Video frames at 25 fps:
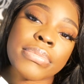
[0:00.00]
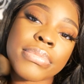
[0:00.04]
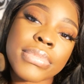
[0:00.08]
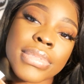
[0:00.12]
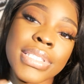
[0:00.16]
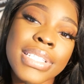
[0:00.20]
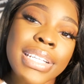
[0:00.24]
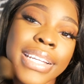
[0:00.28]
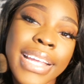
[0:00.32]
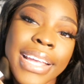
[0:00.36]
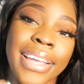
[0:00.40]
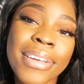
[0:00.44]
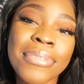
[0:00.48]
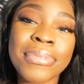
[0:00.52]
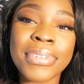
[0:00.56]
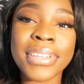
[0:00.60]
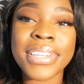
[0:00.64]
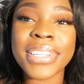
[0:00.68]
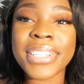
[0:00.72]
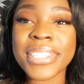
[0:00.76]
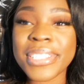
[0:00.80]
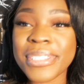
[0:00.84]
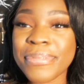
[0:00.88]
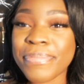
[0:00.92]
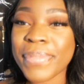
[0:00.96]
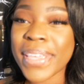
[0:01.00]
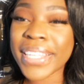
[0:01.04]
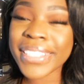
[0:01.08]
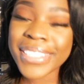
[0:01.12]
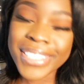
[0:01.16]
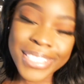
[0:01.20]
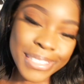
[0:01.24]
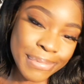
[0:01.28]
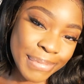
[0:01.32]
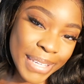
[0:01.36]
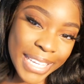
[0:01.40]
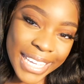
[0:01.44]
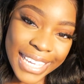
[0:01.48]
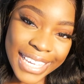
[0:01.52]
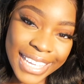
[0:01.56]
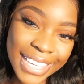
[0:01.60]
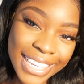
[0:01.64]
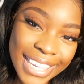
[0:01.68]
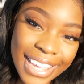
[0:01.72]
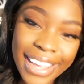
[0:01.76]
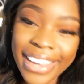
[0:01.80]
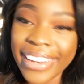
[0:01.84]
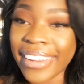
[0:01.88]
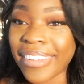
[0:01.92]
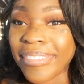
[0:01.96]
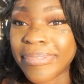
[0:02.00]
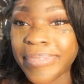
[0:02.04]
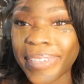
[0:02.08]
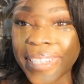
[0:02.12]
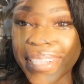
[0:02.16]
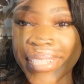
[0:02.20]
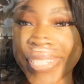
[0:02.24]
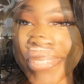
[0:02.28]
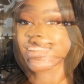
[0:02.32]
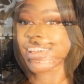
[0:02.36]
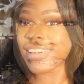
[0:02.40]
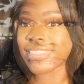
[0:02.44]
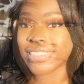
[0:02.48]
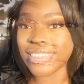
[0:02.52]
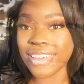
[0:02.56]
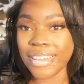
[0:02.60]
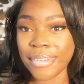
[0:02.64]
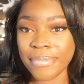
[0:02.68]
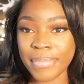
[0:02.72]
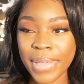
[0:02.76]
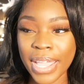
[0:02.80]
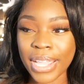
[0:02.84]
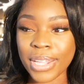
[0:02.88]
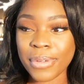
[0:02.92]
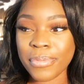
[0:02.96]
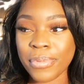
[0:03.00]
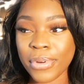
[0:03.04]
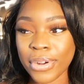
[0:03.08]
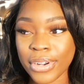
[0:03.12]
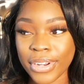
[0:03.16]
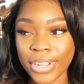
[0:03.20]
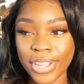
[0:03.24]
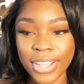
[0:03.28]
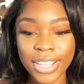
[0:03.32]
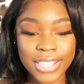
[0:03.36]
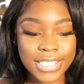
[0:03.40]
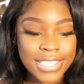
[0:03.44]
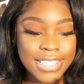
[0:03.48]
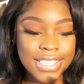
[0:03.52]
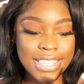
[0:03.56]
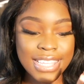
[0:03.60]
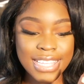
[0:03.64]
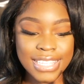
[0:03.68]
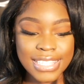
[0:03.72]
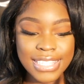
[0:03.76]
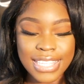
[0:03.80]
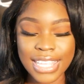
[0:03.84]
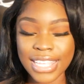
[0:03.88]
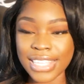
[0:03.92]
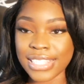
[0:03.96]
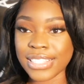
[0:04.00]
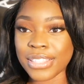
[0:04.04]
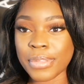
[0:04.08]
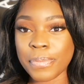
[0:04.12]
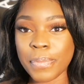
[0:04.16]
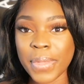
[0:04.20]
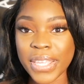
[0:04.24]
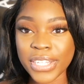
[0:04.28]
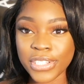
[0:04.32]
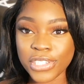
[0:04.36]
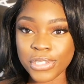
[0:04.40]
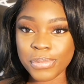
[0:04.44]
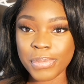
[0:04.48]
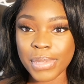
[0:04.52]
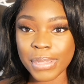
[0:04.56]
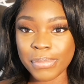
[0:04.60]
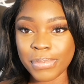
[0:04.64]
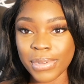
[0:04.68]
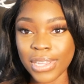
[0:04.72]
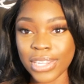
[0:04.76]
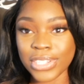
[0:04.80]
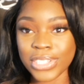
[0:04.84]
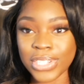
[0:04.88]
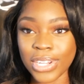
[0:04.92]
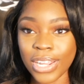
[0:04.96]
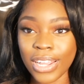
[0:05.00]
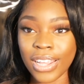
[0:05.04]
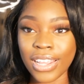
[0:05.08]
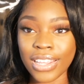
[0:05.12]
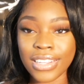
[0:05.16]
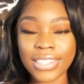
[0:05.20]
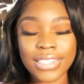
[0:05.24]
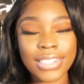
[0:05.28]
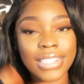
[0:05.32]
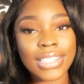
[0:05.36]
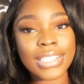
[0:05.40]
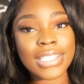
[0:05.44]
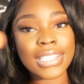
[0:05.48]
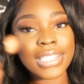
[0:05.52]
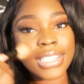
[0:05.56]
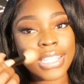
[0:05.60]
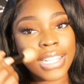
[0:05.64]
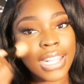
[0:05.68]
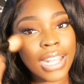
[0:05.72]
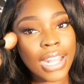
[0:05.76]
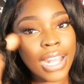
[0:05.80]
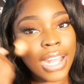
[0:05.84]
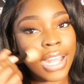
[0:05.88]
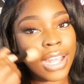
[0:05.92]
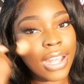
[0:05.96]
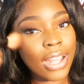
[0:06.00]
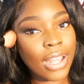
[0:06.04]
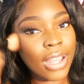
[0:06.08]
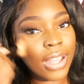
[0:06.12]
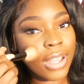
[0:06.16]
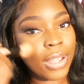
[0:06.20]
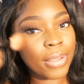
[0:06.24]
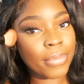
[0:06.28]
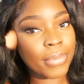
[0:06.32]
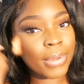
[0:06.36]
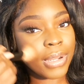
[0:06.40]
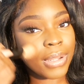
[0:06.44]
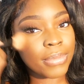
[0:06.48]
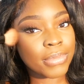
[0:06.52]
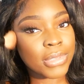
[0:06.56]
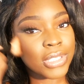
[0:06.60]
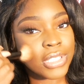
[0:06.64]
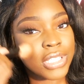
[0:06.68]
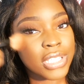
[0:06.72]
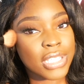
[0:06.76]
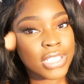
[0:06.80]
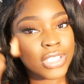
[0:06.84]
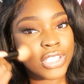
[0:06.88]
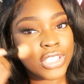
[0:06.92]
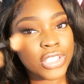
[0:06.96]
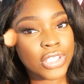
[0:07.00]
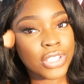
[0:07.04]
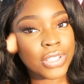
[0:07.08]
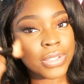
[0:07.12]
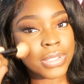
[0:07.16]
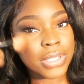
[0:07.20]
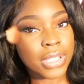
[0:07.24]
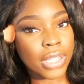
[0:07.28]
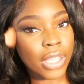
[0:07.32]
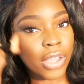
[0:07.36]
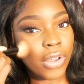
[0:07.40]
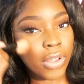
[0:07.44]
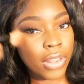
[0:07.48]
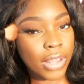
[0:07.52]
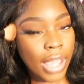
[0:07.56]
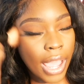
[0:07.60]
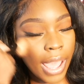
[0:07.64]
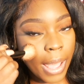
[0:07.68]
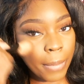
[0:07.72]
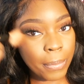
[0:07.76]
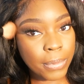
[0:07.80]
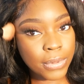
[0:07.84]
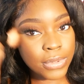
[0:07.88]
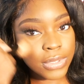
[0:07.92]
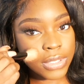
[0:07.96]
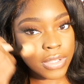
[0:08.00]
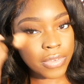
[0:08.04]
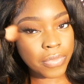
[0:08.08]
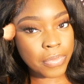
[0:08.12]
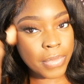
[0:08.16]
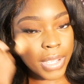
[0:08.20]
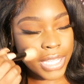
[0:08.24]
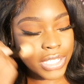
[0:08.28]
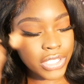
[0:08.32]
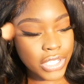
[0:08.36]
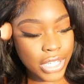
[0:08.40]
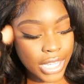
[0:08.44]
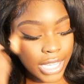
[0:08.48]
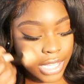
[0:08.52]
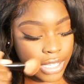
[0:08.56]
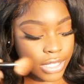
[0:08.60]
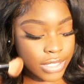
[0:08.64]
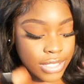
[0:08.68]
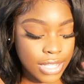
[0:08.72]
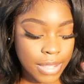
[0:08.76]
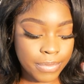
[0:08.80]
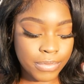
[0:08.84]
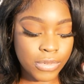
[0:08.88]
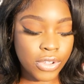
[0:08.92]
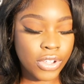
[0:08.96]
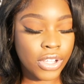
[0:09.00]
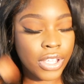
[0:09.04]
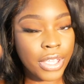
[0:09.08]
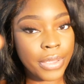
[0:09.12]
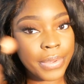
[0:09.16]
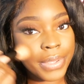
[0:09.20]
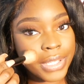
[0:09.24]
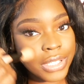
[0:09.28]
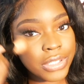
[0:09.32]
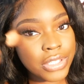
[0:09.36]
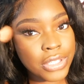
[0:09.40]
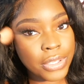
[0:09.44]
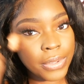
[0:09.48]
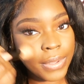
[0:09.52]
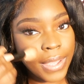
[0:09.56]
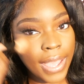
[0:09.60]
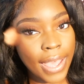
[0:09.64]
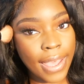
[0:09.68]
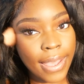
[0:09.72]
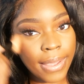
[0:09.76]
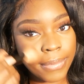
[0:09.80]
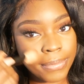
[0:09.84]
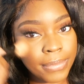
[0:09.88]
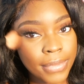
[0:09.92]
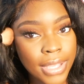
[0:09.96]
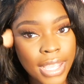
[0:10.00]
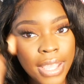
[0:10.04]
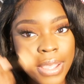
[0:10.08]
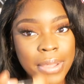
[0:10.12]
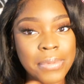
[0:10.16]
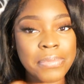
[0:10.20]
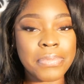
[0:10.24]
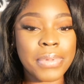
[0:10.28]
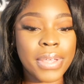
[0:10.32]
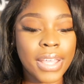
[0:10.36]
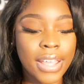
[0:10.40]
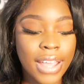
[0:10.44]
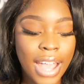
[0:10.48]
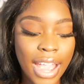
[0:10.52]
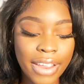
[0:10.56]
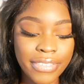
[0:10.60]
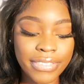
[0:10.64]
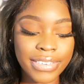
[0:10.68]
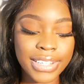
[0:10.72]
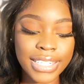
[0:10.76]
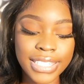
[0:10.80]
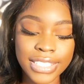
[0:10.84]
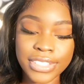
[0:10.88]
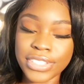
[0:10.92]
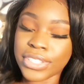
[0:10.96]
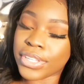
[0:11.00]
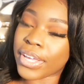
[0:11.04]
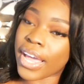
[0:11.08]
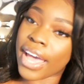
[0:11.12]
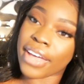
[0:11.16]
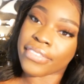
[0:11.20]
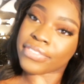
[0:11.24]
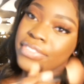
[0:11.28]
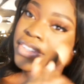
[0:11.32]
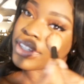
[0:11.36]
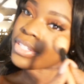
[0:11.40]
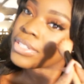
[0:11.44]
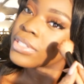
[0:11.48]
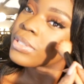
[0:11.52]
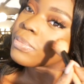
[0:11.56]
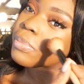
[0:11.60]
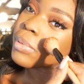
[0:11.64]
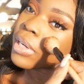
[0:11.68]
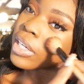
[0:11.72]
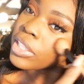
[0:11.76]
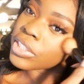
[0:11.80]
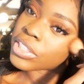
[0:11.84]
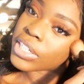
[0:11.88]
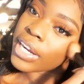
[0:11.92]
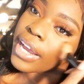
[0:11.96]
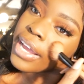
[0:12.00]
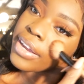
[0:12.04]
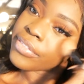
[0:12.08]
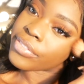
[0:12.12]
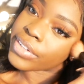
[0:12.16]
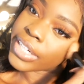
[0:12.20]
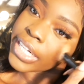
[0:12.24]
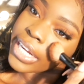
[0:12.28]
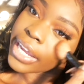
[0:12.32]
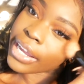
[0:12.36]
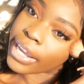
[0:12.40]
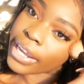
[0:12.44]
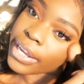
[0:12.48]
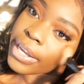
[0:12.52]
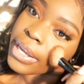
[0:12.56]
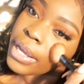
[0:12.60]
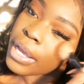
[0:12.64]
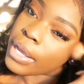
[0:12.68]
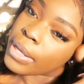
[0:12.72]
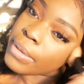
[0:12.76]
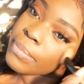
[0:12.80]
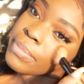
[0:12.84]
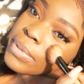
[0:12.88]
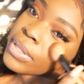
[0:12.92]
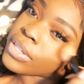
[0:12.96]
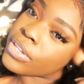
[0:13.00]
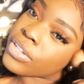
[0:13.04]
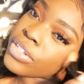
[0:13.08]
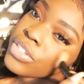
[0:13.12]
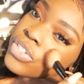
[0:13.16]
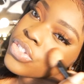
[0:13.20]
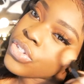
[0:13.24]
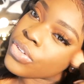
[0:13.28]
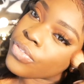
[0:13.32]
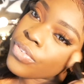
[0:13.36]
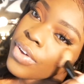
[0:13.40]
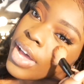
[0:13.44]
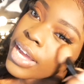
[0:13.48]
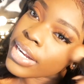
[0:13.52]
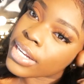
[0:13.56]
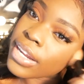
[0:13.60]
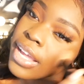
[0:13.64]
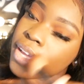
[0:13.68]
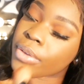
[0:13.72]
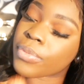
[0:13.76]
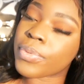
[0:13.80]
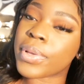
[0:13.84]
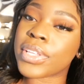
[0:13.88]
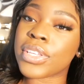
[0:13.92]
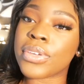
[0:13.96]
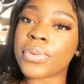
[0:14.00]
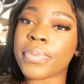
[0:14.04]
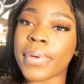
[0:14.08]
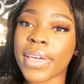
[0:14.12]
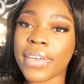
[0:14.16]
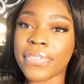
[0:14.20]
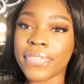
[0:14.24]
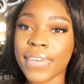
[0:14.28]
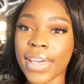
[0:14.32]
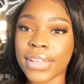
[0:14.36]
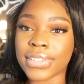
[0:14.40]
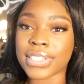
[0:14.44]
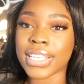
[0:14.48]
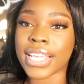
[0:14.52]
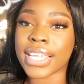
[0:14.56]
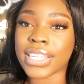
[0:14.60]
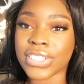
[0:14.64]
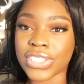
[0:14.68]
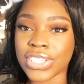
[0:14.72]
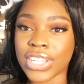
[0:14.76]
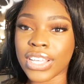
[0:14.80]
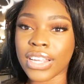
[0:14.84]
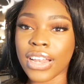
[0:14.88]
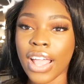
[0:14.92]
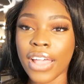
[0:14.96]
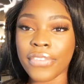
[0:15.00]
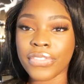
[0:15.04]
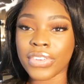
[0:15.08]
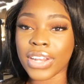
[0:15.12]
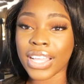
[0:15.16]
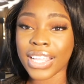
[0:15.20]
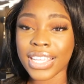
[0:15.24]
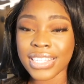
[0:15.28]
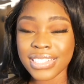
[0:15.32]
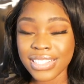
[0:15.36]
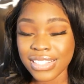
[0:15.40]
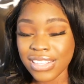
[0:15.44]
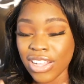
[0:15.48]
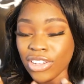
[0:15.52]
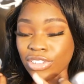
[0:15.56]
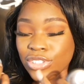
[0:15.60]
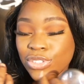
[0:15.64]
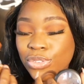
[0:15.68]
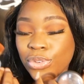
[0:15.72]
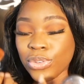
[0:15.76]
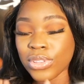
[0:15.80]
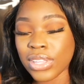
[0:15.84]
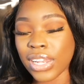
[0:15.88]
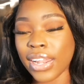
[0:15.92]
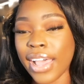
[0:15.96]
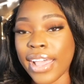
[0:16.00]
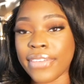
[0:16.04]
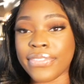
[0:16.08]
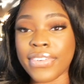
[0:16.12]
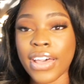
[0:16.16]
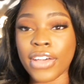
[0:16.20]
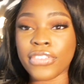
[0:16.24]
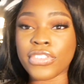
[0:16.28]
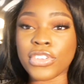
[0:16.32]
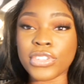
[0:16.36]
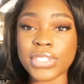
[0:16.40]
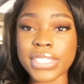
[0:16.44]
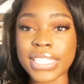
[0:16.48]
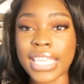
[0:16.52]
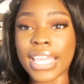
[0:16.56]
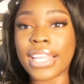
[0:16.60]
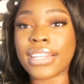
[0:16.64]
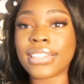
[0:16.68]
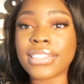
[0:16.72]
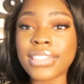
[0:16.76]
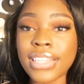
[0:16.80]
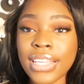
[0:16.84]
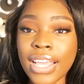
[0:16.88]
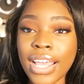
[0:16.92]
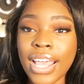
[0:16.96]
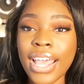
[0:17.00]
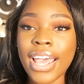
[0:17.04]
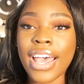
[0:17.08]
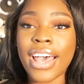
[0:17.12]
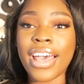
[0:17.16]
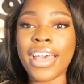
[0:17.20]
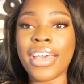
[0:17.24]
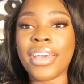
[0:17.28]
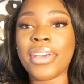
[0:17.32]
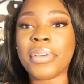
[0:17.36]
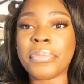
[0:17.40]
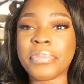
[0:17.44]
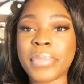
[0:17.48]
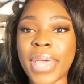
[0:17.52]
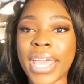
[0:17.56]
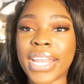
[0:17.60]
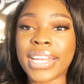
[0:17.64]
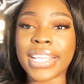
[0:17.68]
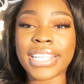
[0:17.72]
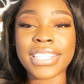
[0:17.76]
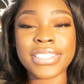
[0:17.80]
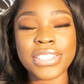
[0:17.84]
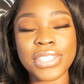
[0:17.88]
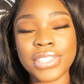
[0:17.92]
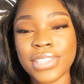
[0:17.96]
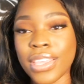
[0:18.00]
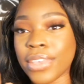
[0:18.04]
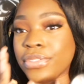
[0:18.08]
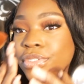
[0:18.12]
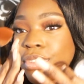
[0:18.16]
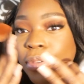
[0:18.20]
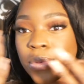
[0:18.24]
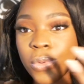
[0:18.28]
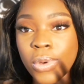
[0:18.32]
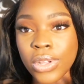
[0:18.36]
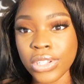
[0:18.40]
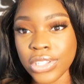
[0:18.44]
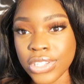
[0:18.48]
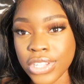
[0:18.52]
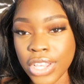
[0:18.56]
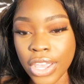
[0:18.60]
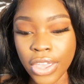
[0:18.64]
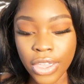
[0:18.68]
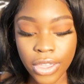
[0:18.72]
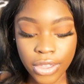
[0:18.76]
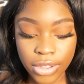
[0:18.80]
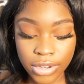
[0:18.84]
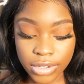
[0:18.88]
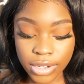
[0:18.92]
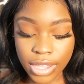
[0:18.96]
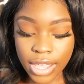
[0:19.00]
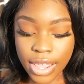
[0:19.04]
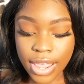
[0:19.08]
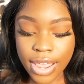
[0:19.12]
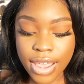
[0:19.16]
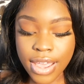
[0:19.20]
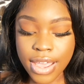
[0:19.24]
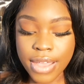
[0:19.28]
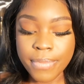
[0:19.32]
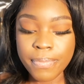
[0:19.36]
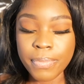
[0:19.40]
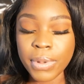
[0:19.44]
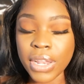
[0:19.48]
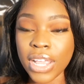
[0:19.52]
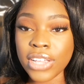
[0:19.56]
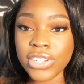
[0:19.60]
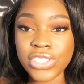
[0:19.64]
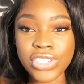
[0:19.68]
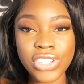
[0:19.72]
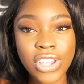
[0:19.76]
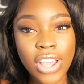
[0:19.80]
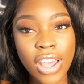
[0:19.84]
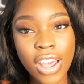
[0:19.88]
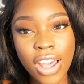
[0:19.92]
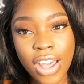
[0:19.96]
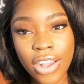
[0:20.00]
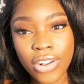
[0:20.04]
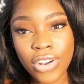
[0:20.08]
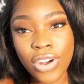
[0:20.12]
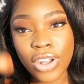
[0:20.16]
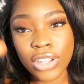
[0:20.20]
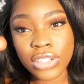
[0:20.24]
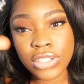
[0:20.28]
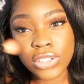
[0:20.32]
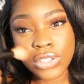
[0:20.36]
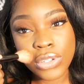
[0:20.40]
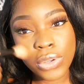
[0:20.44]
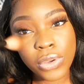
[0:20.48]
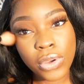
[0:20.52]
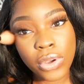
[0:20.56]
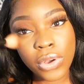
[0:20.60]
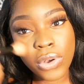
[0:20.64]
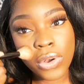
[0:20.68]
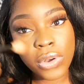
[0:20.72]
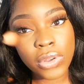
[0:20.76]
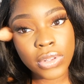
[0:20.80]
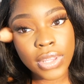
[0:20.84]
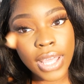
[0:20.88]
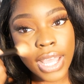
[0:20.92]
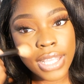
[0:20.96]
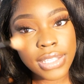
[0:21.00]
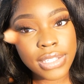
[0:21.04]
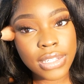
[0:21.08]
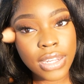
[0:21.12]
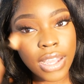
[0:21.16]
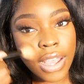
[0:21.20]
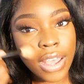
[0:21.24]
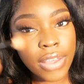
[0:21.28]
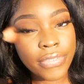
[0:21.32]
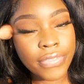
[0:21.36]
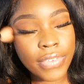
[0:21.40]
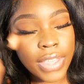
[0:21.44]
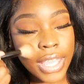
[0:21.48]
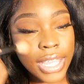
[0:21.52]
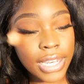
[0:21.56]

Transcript: Today I'm gonna use Pinch Me. I love Pinch Me. Another MAC product. This is the Pinch Me blusher. And I'm usually just using it on apples of my cheeks. I'm not going too ham, but I really do have to use blusher every day, because you find like when you wear foundation, I feel like it sucks all the life out of your skin, and it just gives you one tone. blusher, contour, all that stuff.